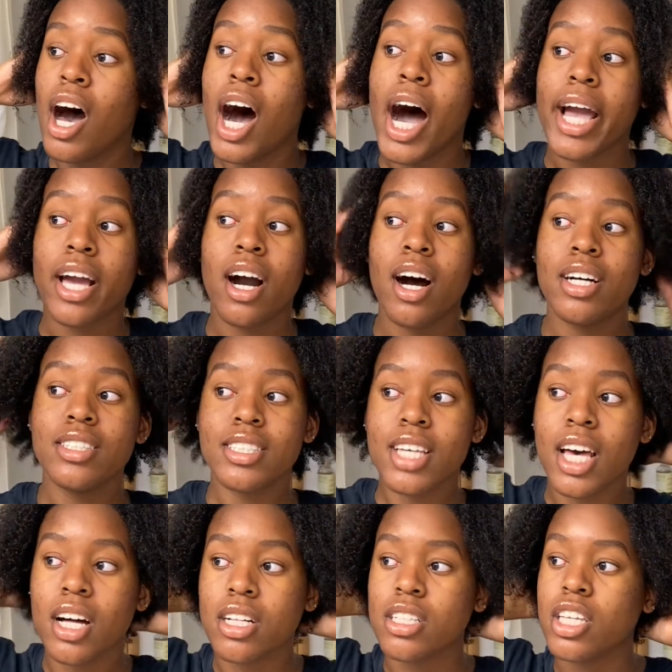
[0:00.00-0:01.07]
I can't
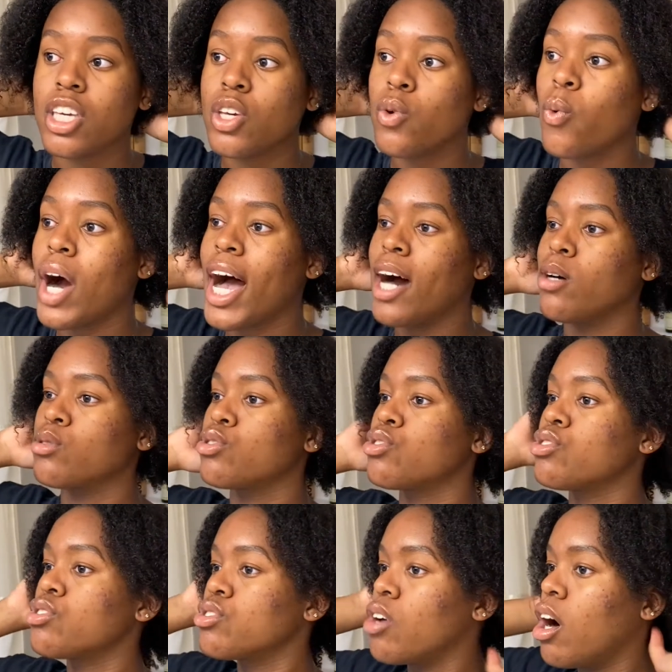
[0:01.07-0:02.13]
tell you how
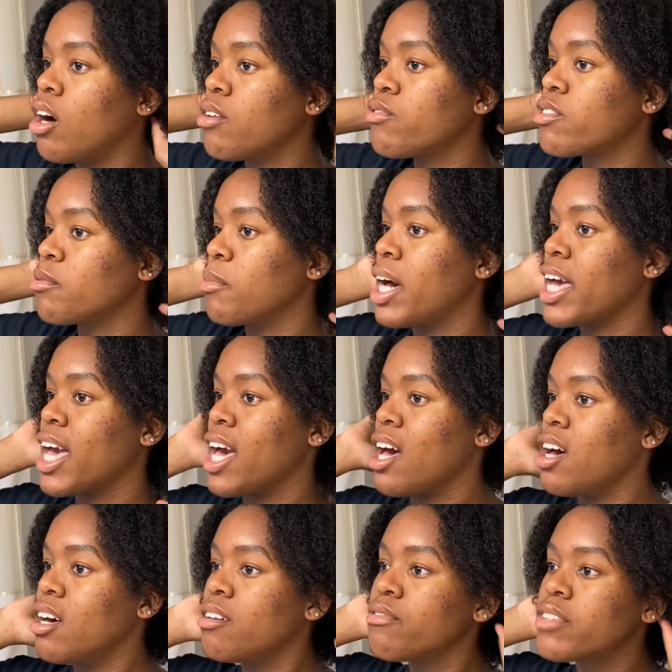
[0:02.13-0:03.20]
soft my
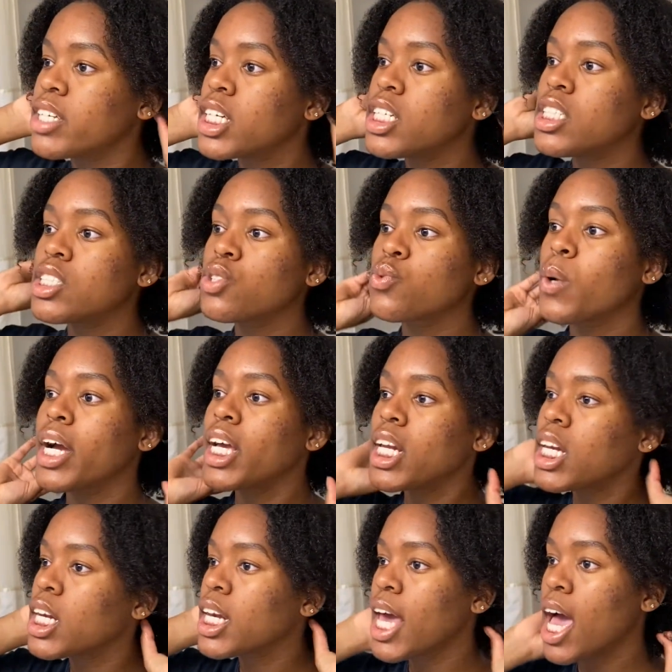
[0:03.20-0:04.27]
hair feels right
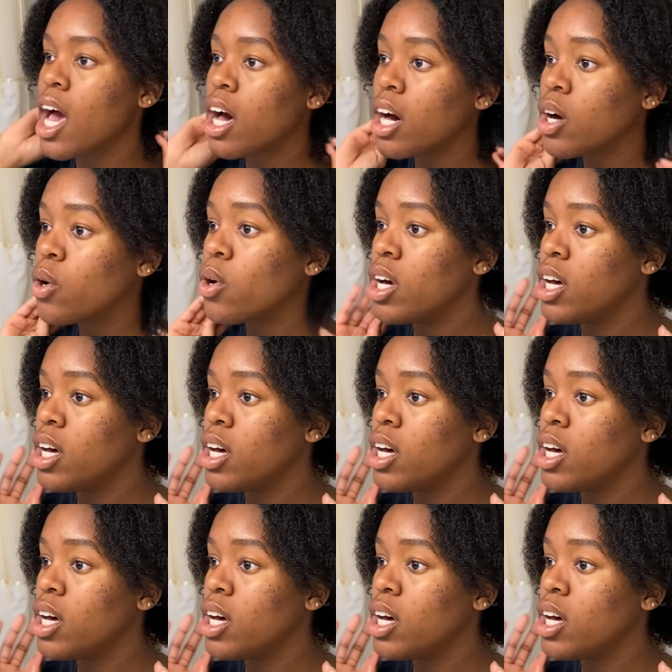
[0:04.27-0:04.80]
now.